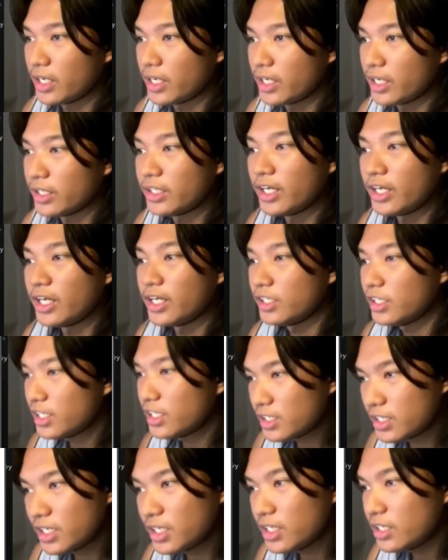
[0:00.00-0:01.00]
And then
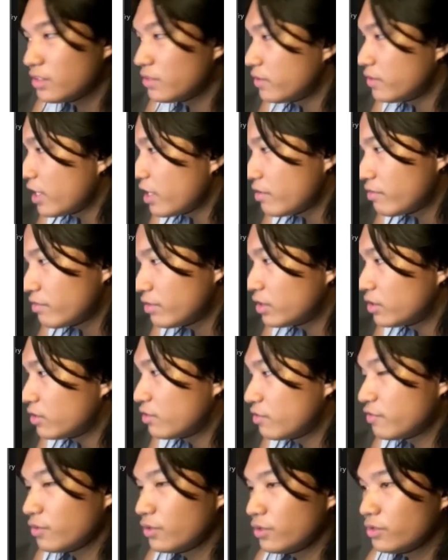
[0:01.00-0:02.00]
let's say you have
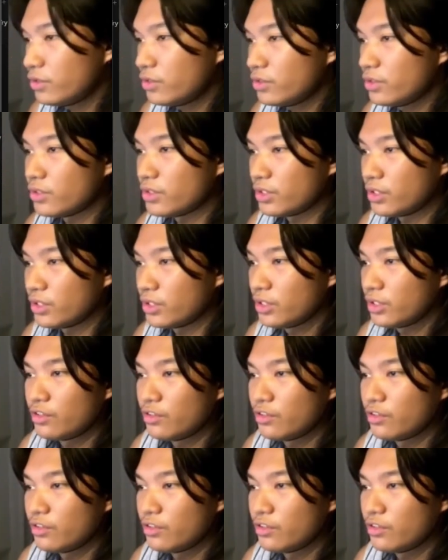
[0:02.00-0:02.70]
another folder